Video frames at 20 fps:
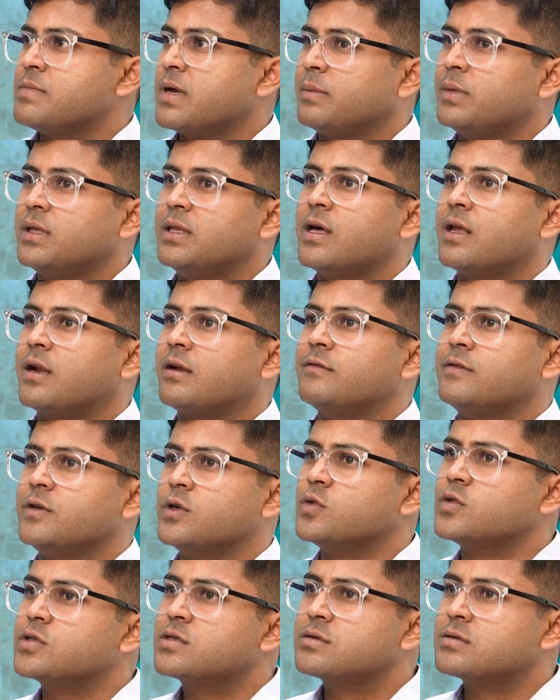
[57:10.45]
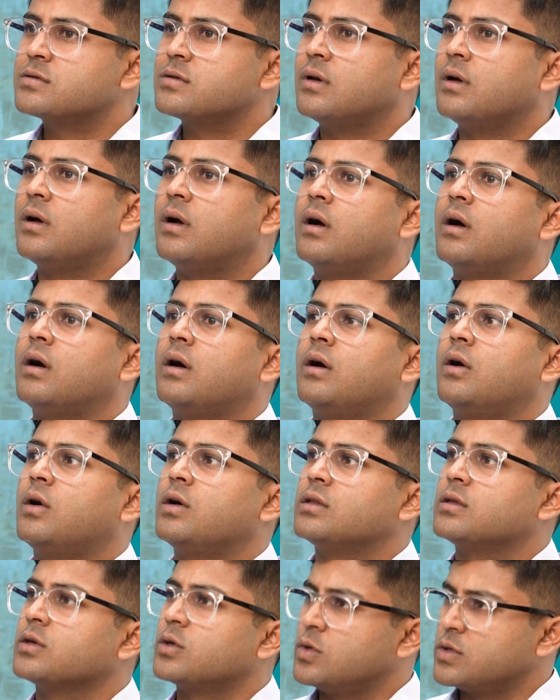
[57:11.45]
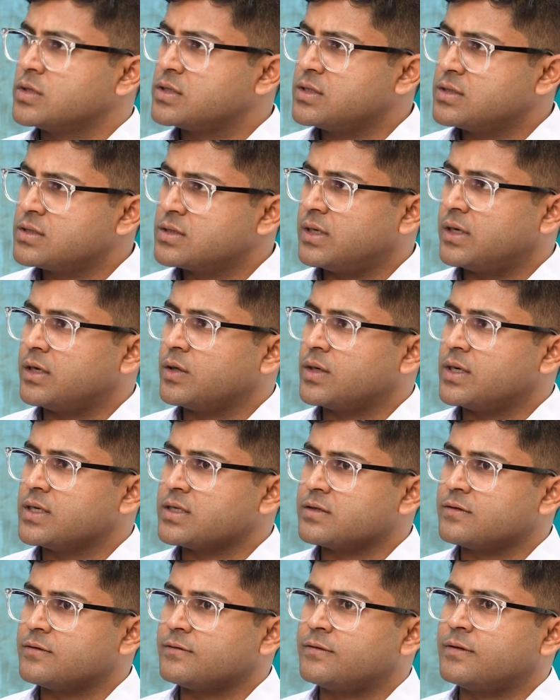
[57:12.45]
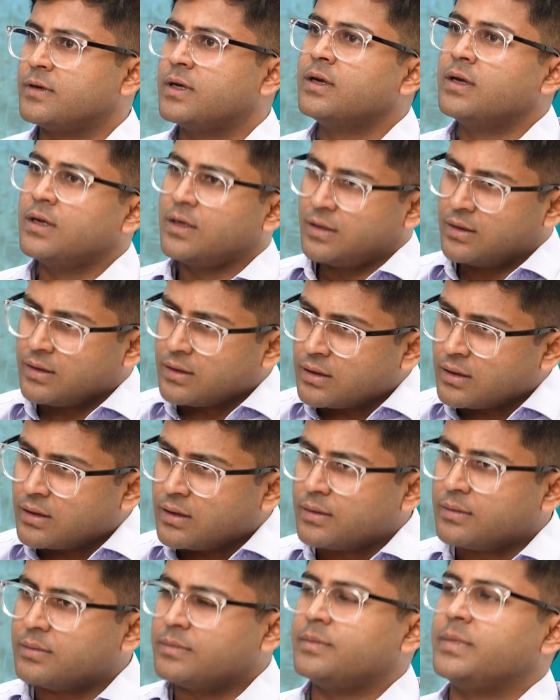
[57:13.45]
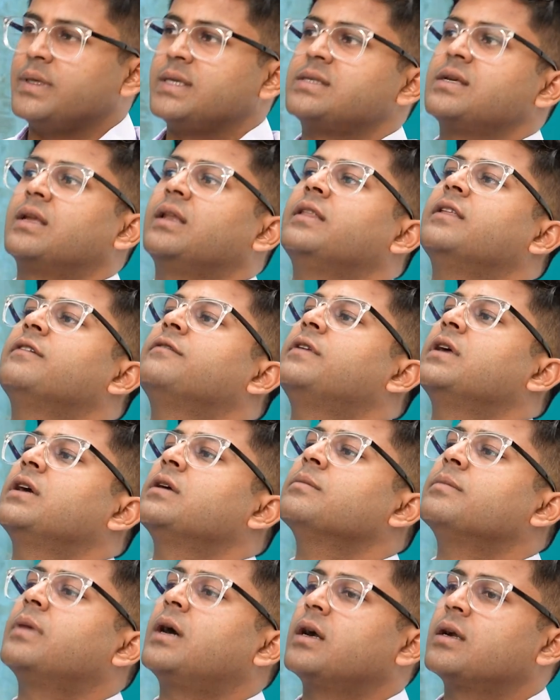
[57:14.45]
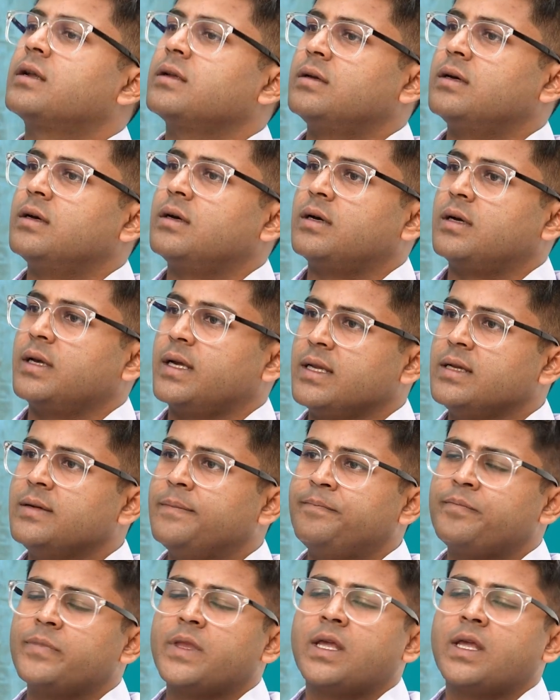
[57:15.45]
maybe their reviews on the courses that you guys have basically they've taken part in.